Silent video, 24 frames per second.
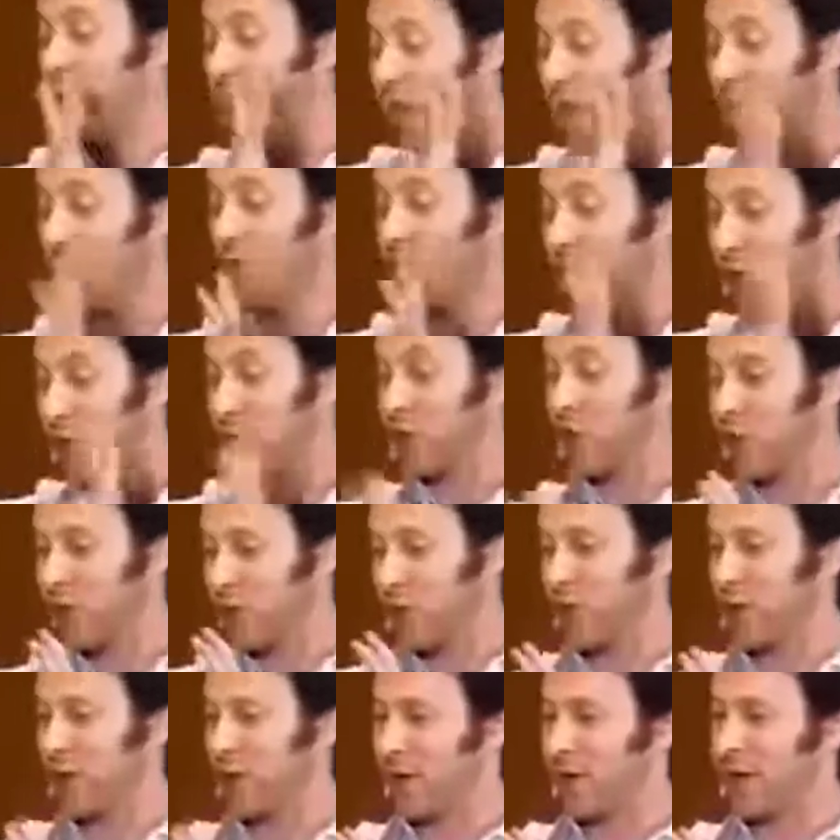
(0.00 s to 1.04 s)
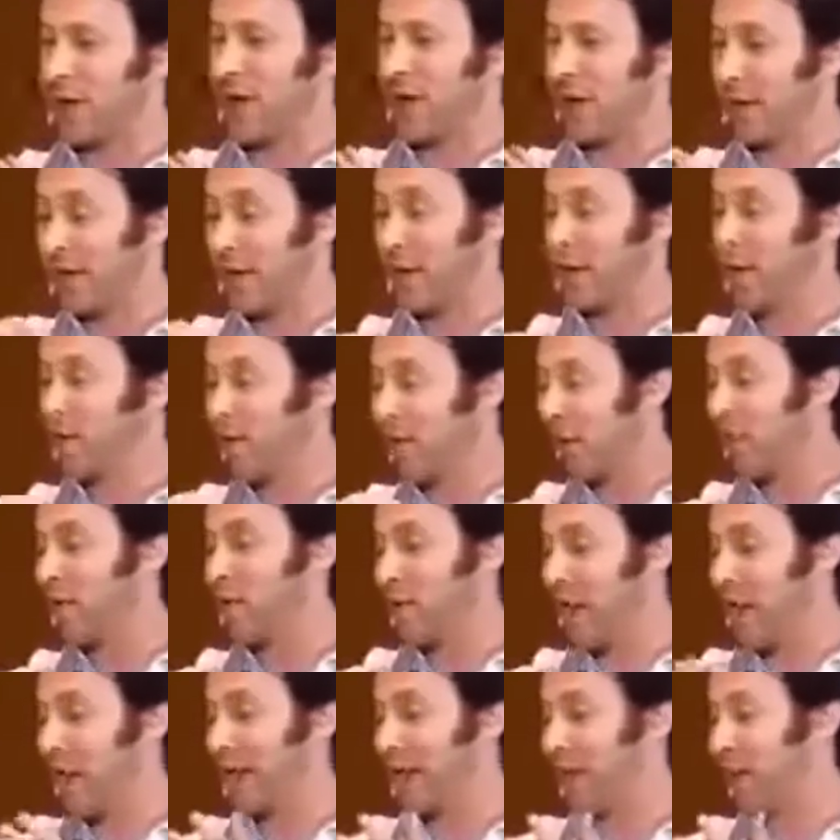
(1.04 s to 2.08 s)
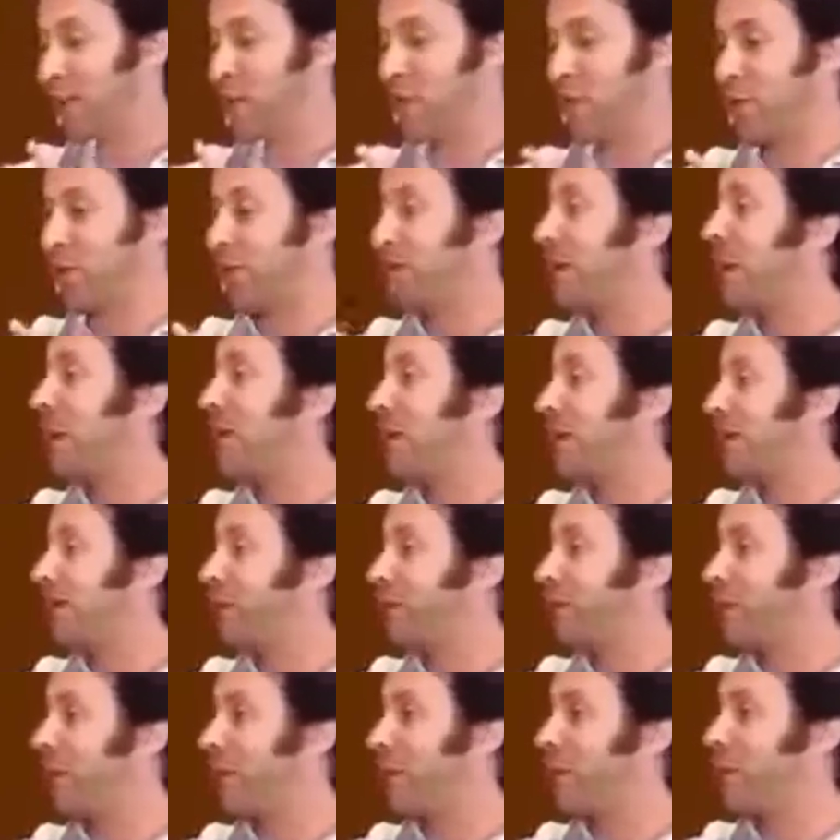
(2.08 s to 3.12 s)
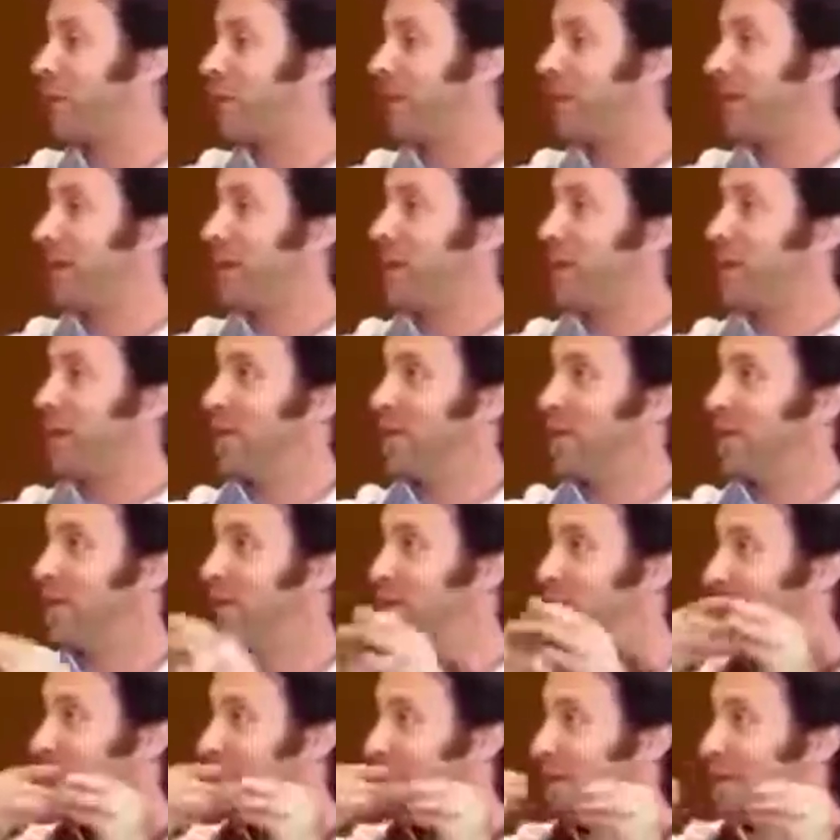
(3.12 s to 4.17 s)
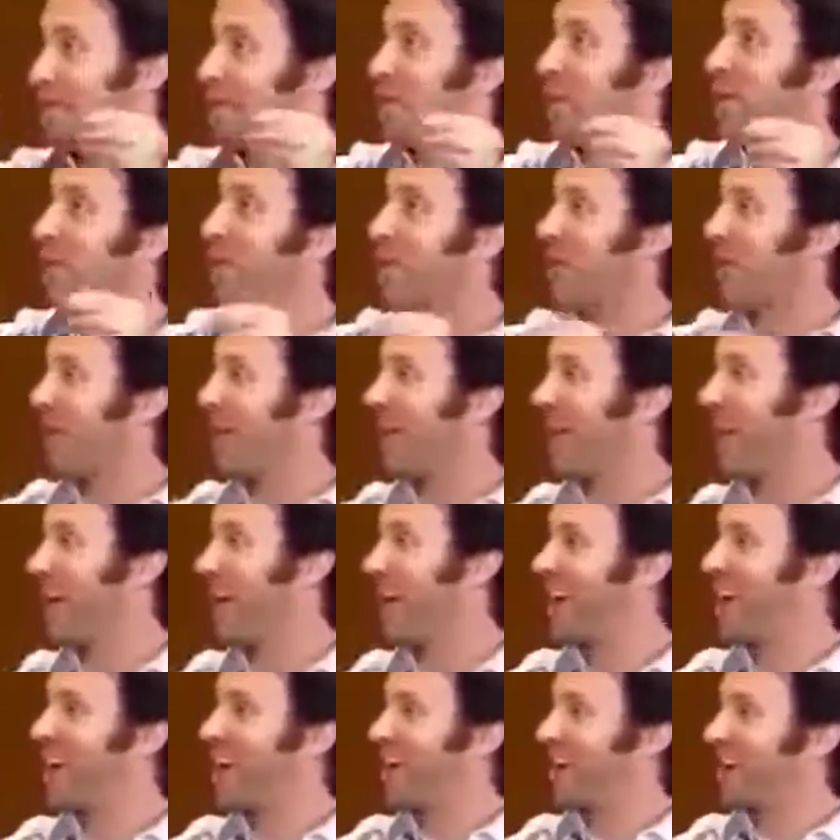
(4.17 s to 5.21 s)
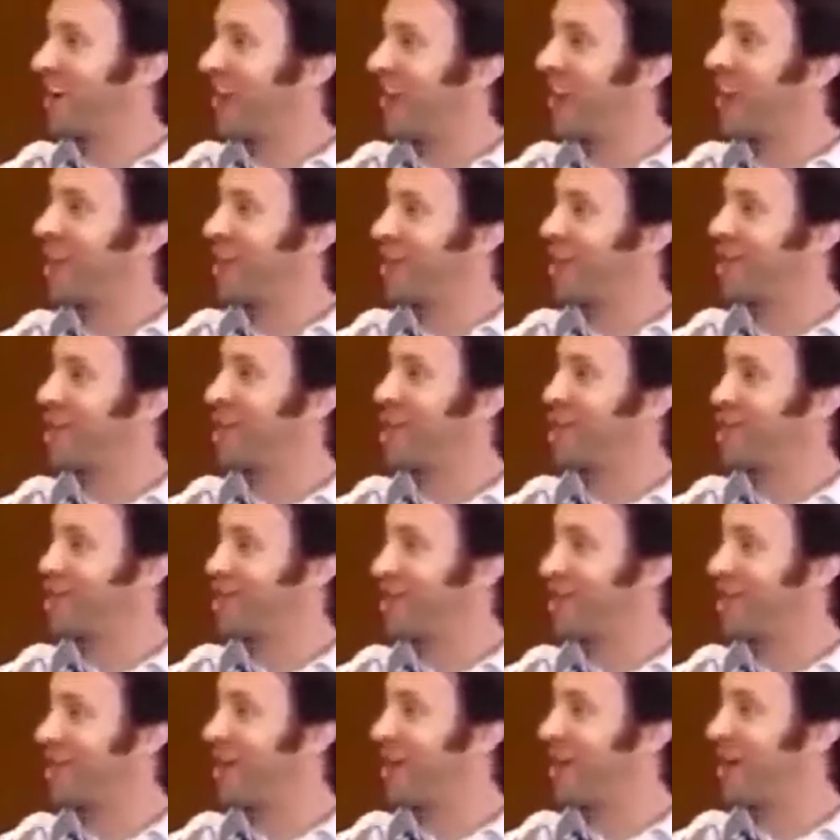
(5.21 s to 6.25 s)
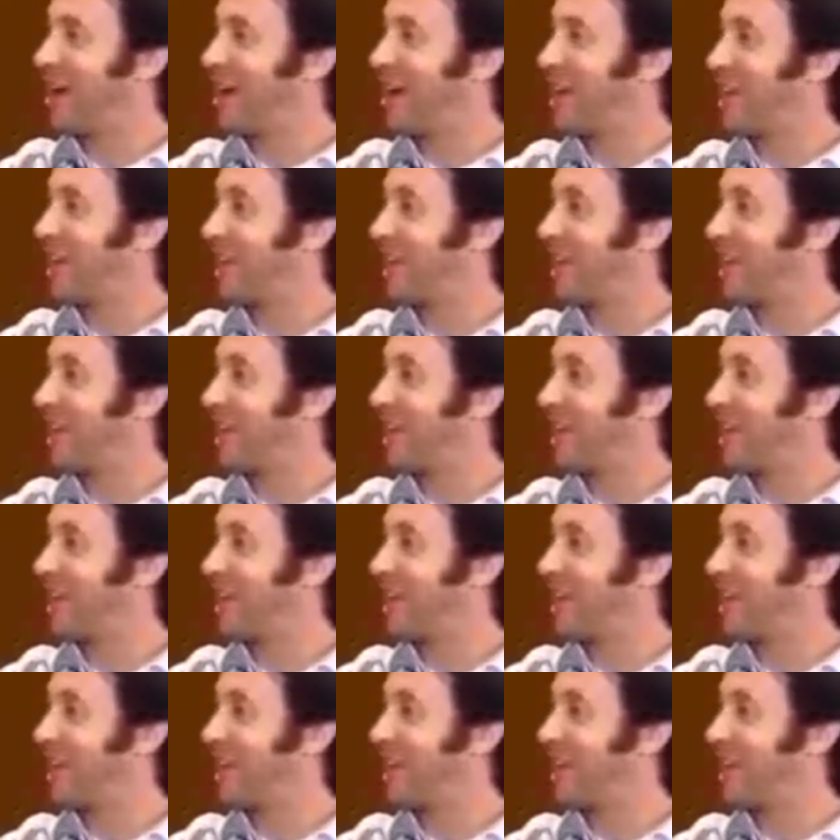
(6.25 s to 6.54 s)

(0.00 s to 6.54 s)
what we know for sure is that you can unpack a human being from these 4 letters of amino